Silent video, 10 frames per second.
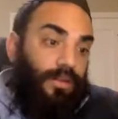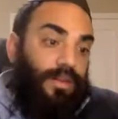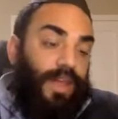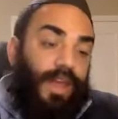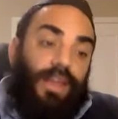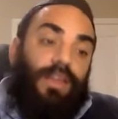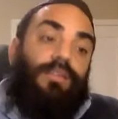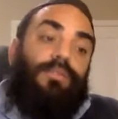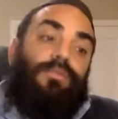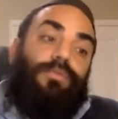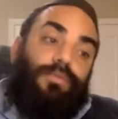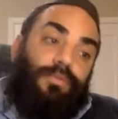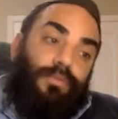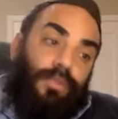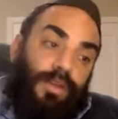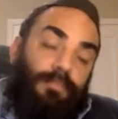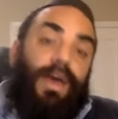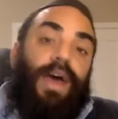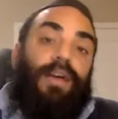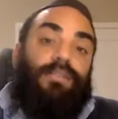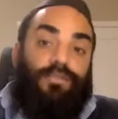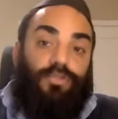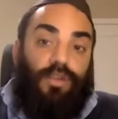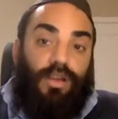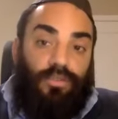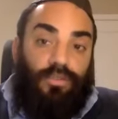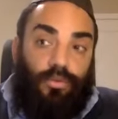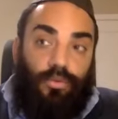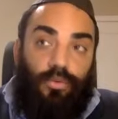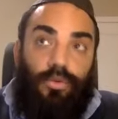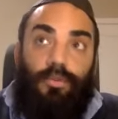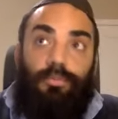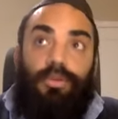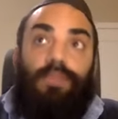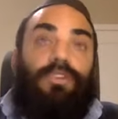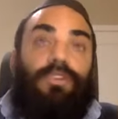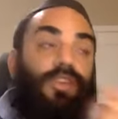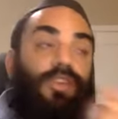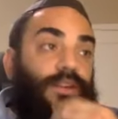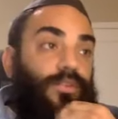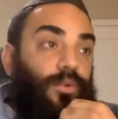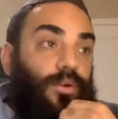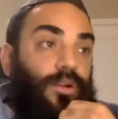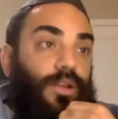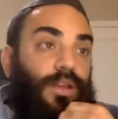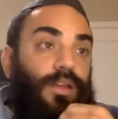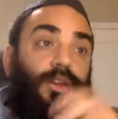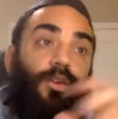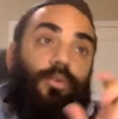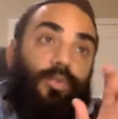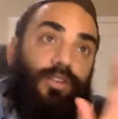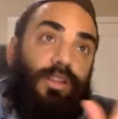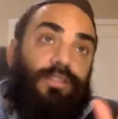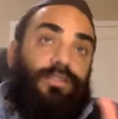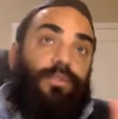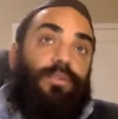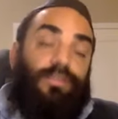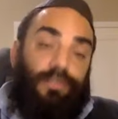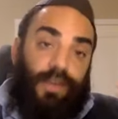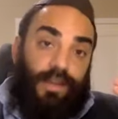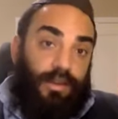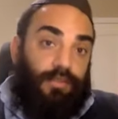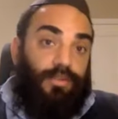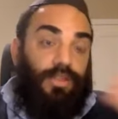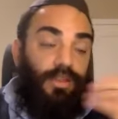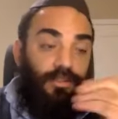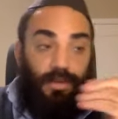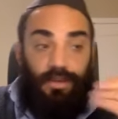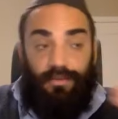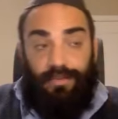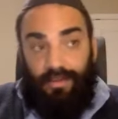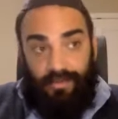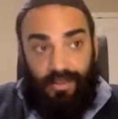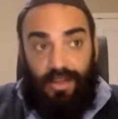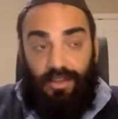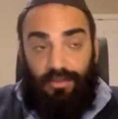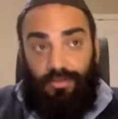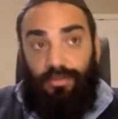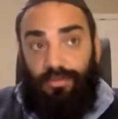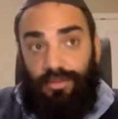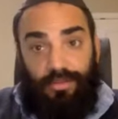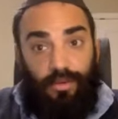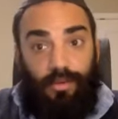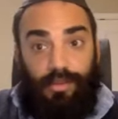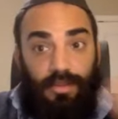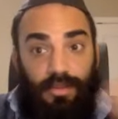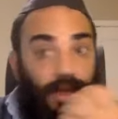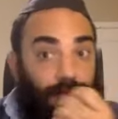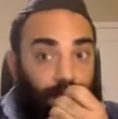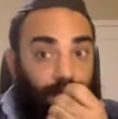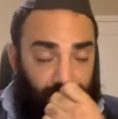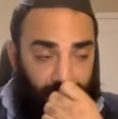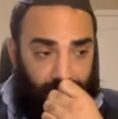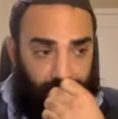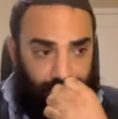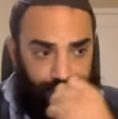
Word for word: negative impacts of trying to bring Mashiach too early, which hints towards the fact that everything is being fixed, and in truth, it's going to be time for Mashiach.